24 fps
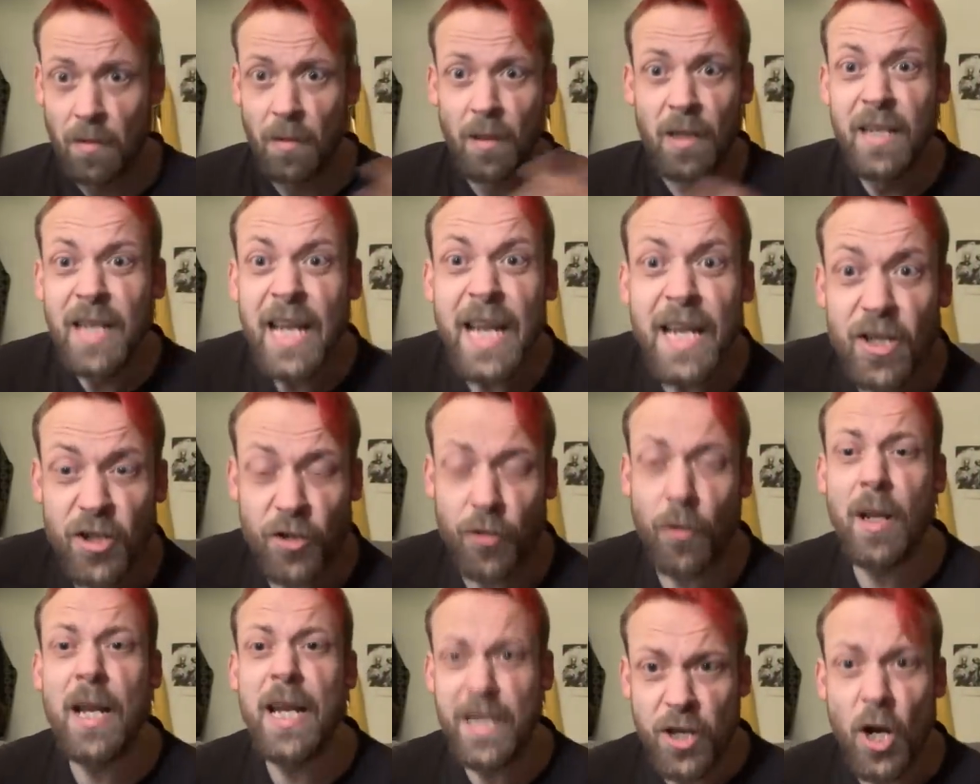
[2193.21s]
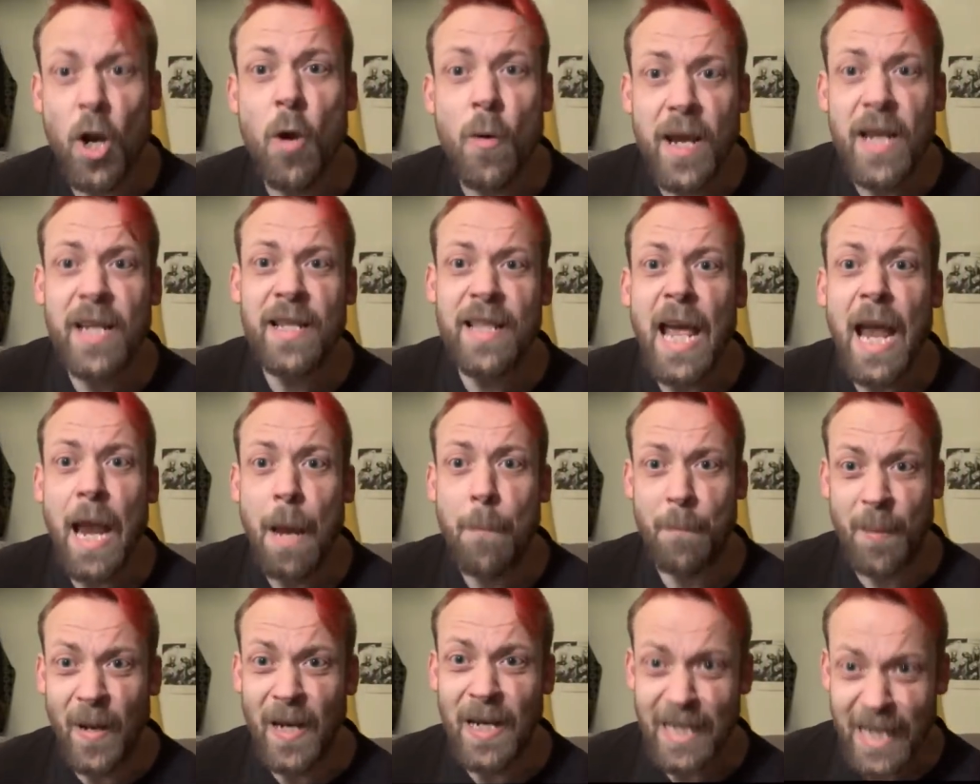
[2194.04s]
literally doing
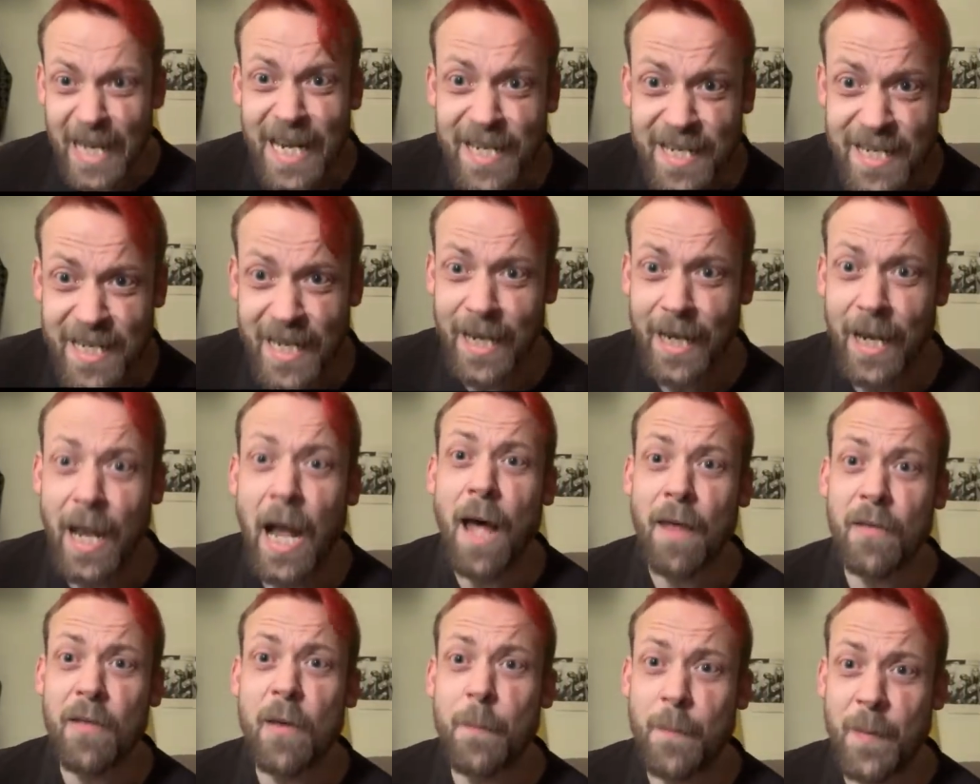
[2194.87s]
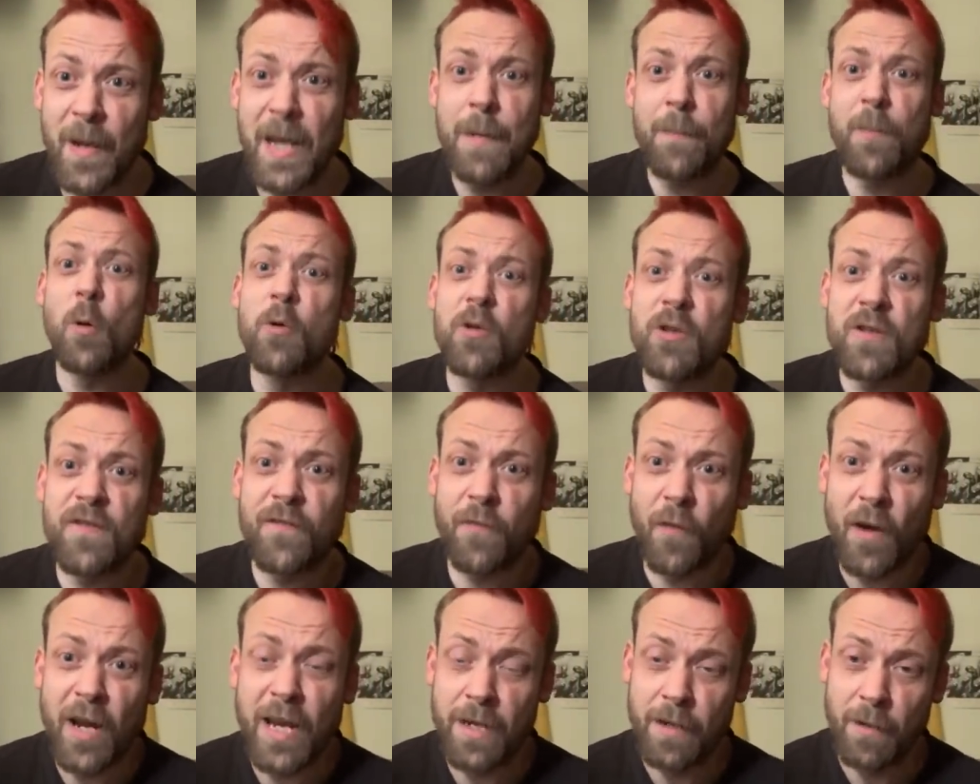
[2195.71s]
that, policing other people's
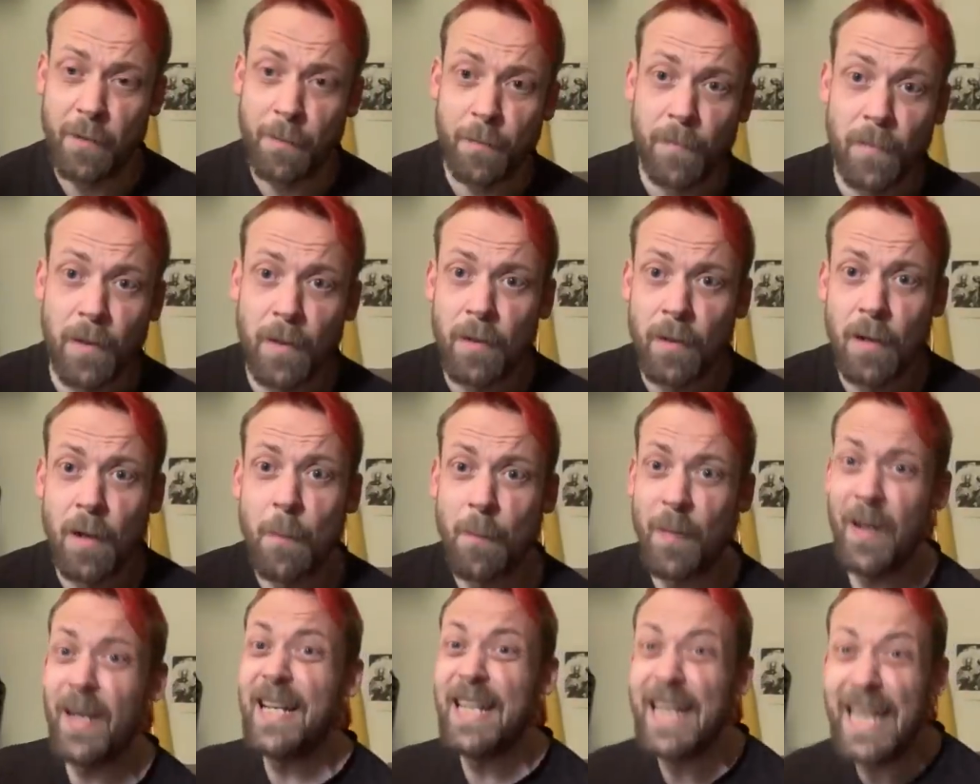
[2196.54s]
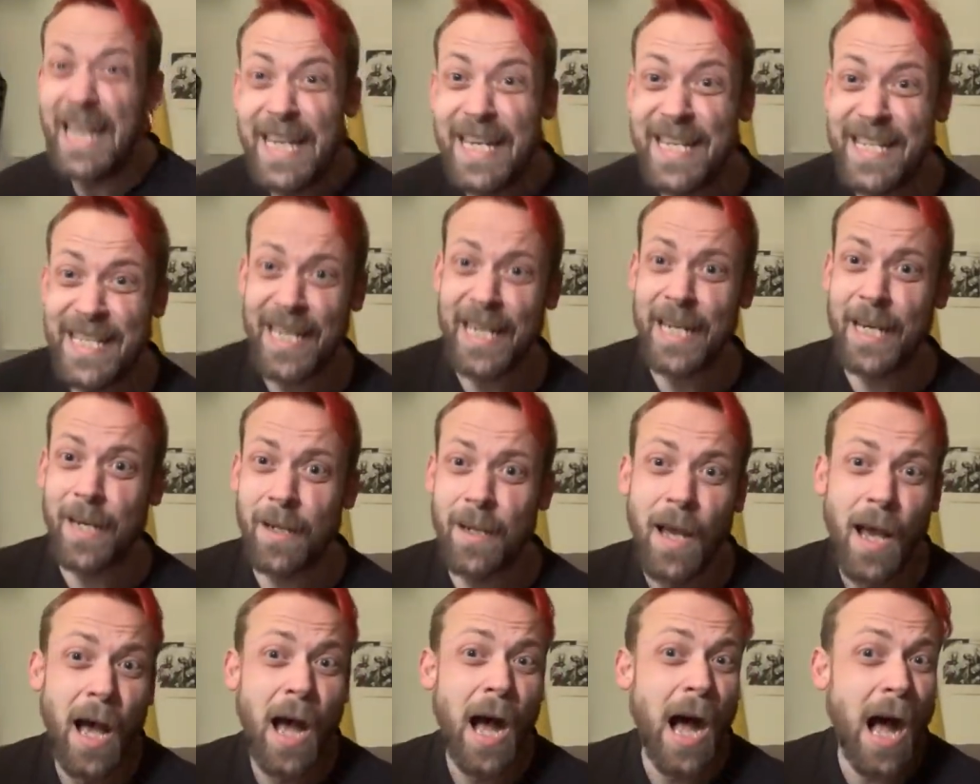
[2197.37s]
freedom, policing
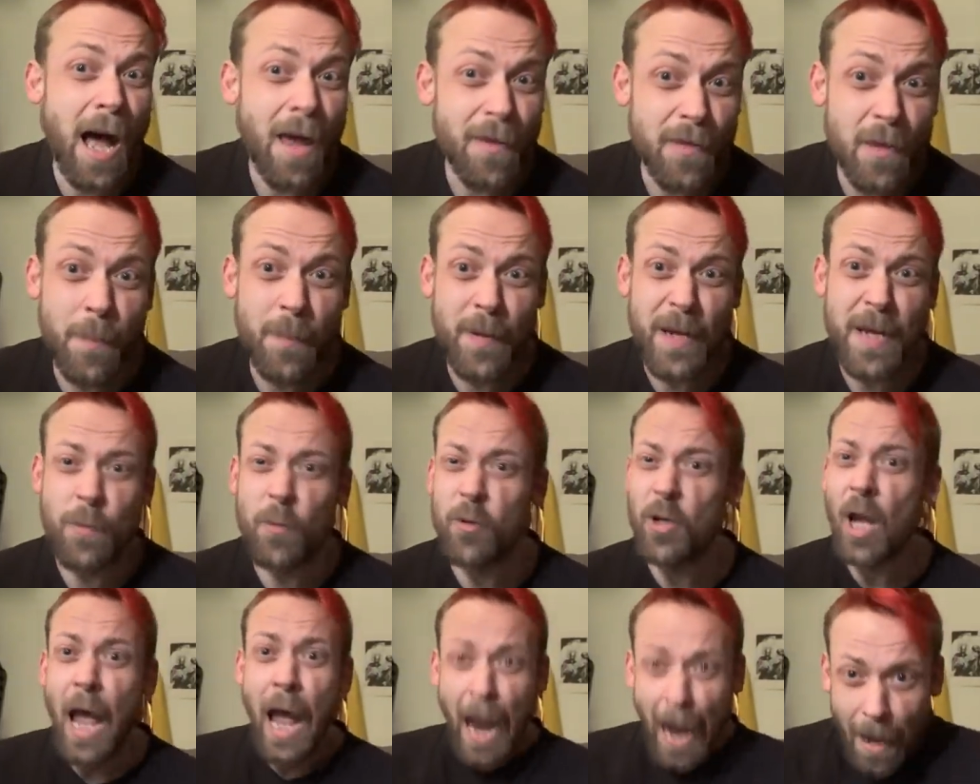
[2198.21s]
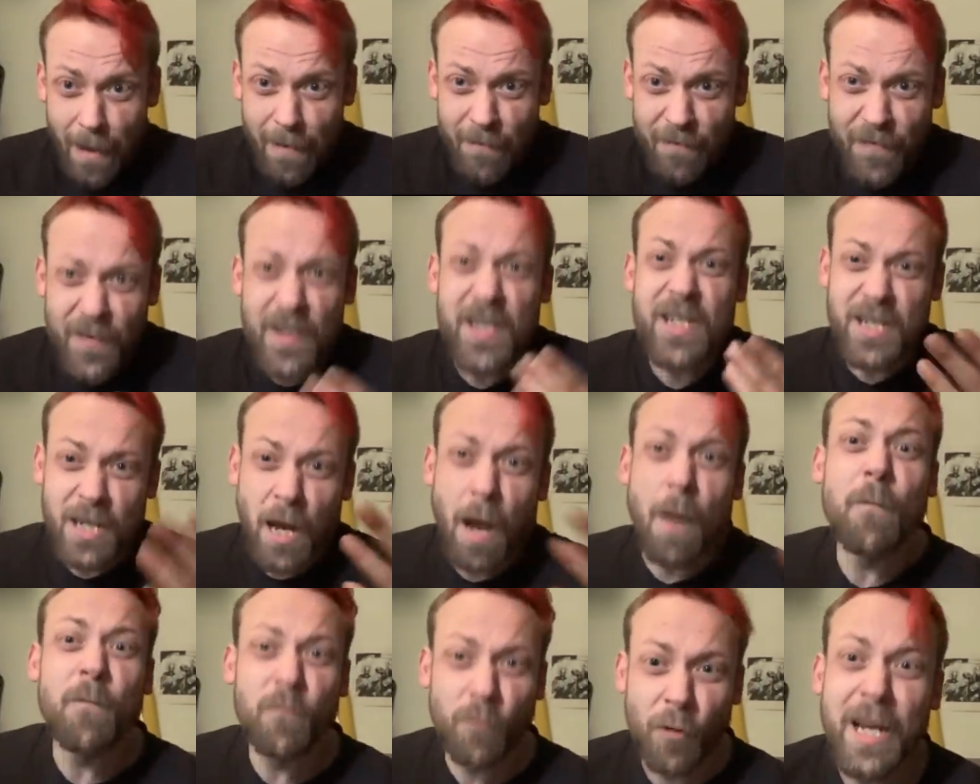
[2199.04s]
other people's, and for
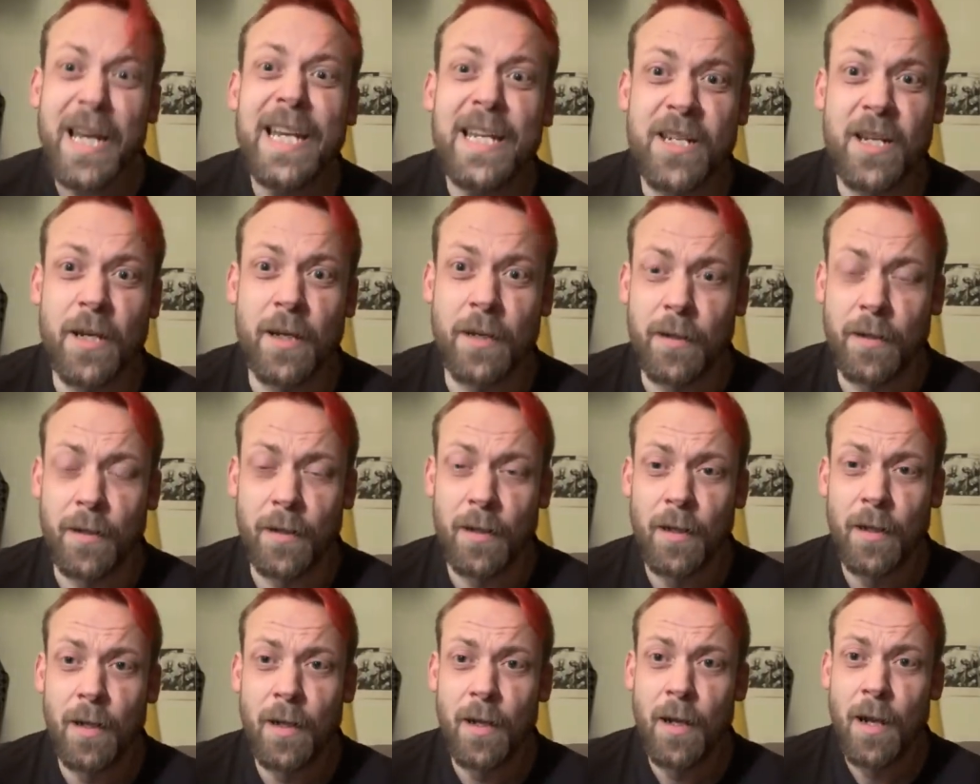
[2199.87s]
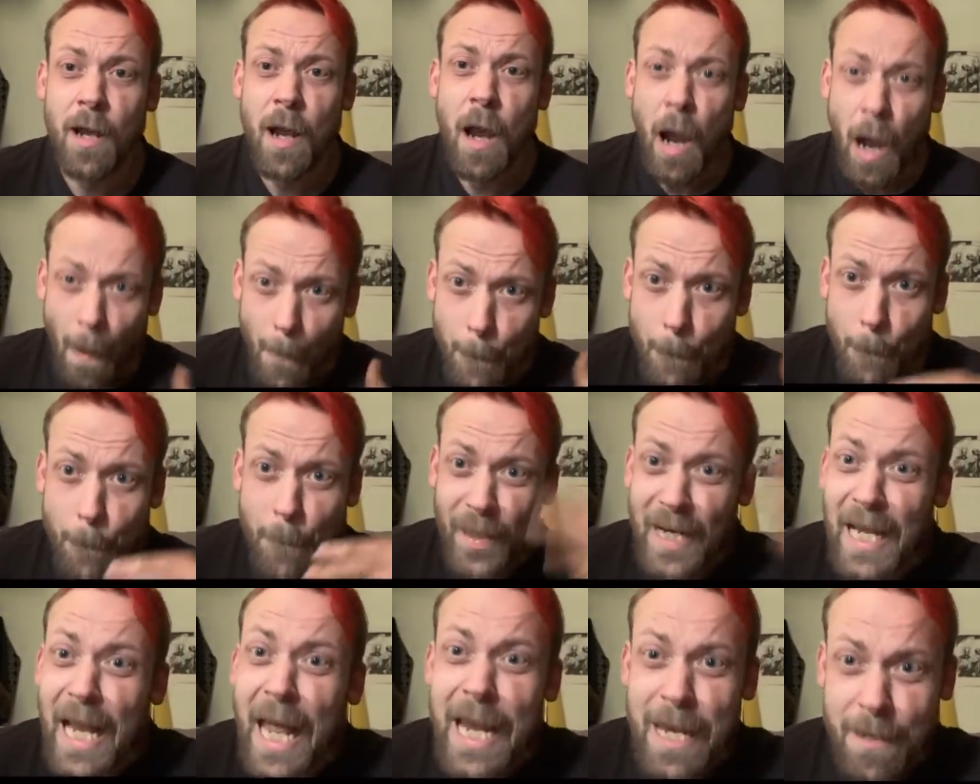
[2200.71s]
some reason,
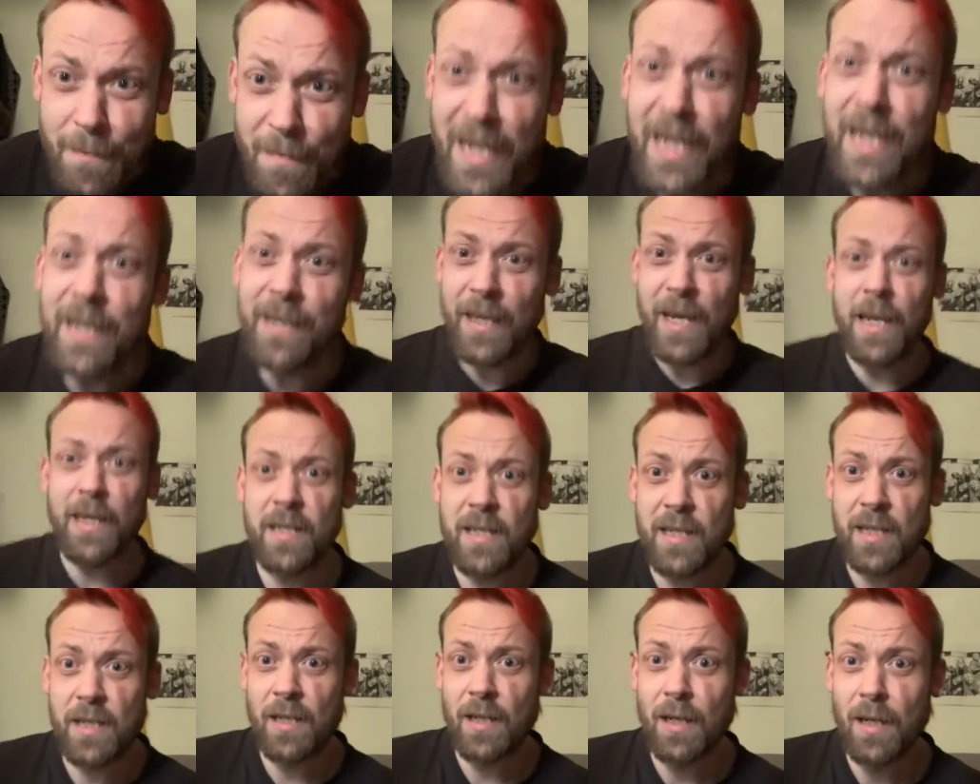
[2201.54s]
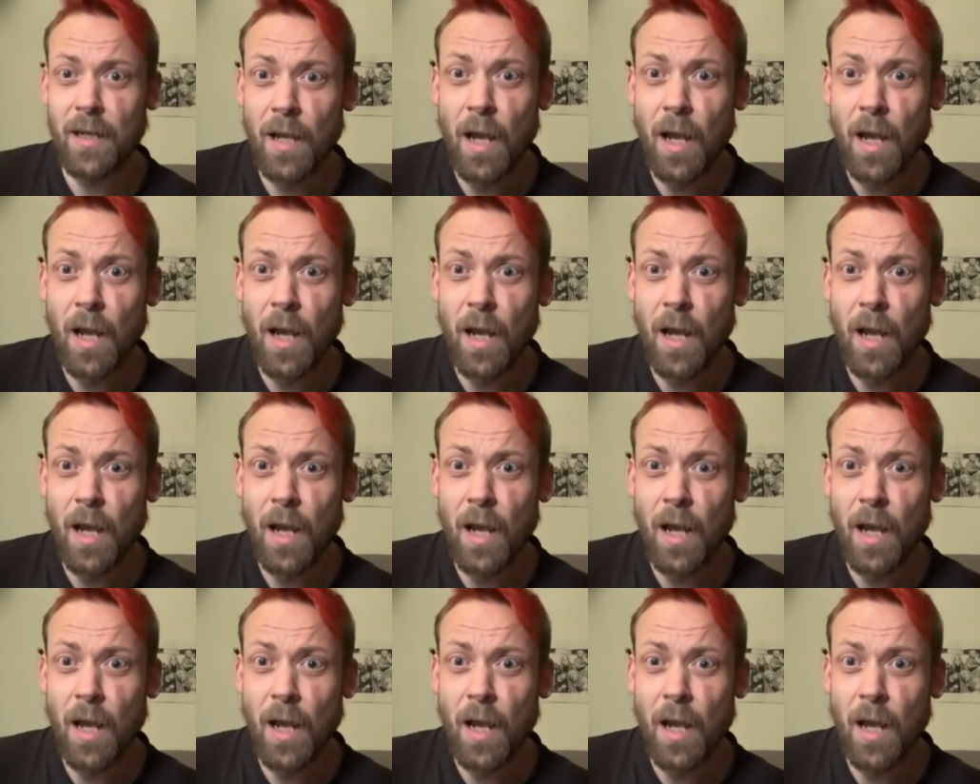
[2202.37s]
blaming this